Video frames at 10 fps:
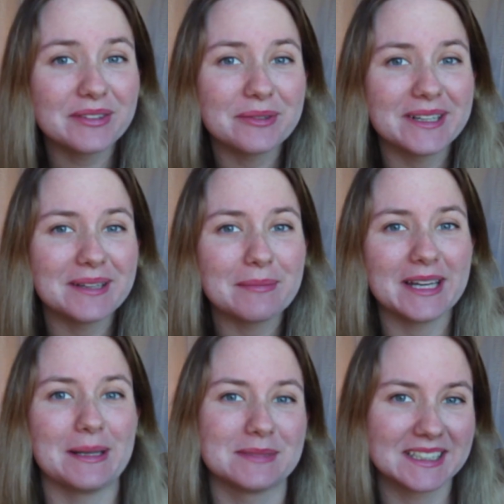everyone, my
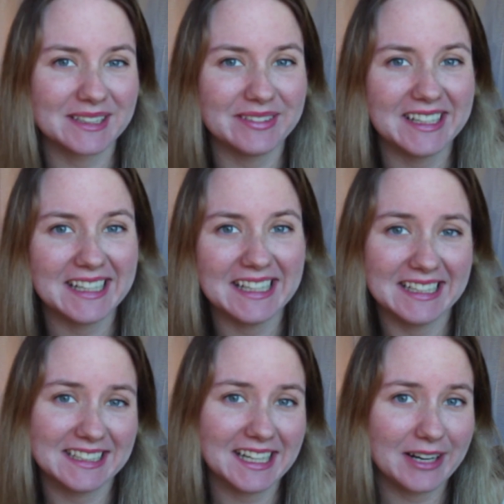name is Olivia
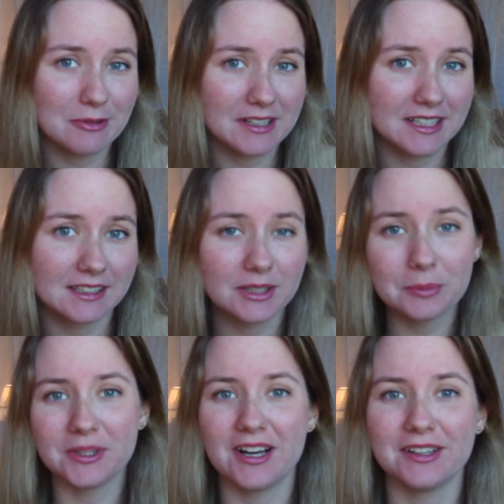and I run a little
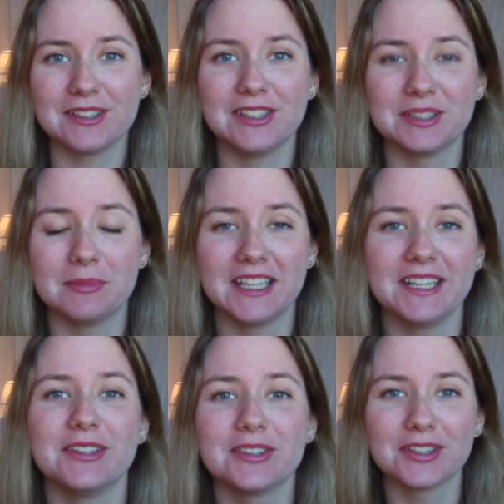blog called
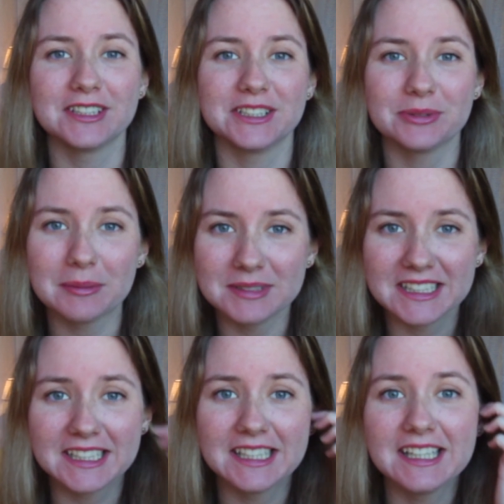Millennial Girl
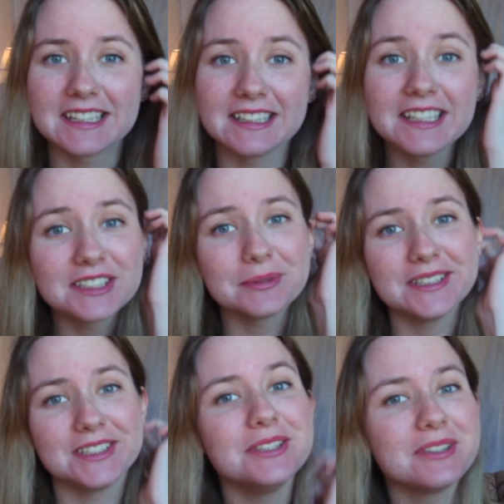Interrupted, the link to
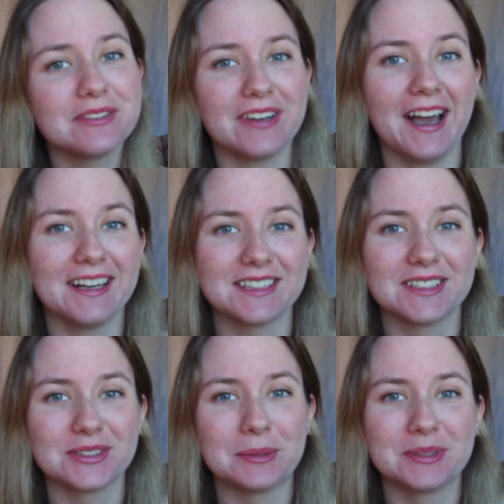which you can find in the
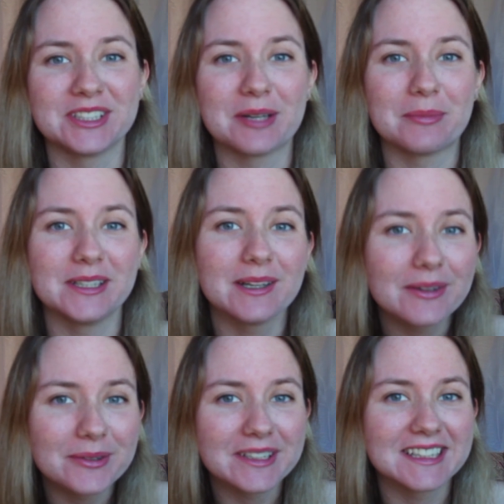description down
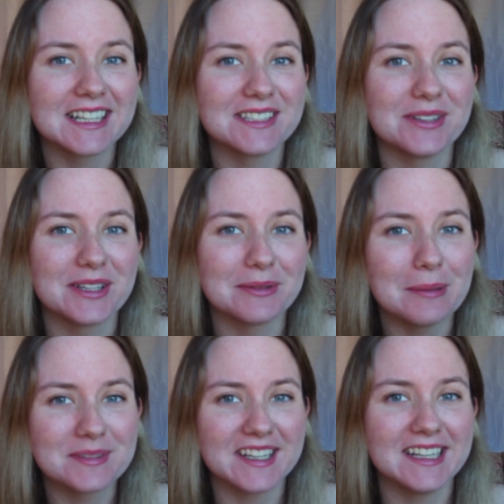below, unless you're on the
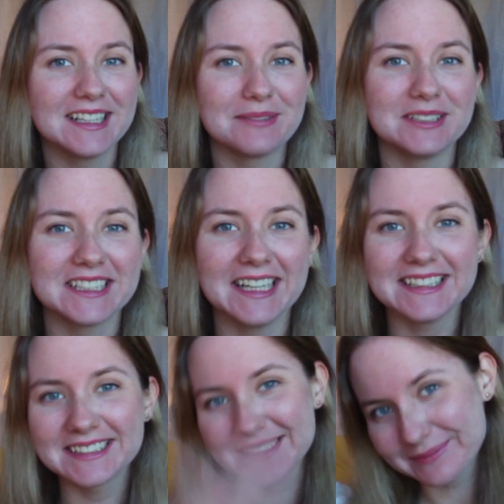website, in which
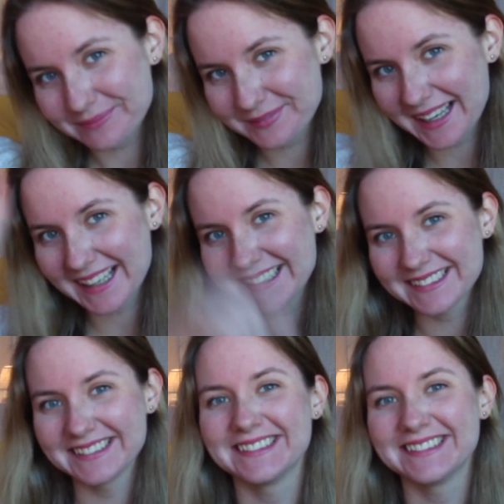case, hi!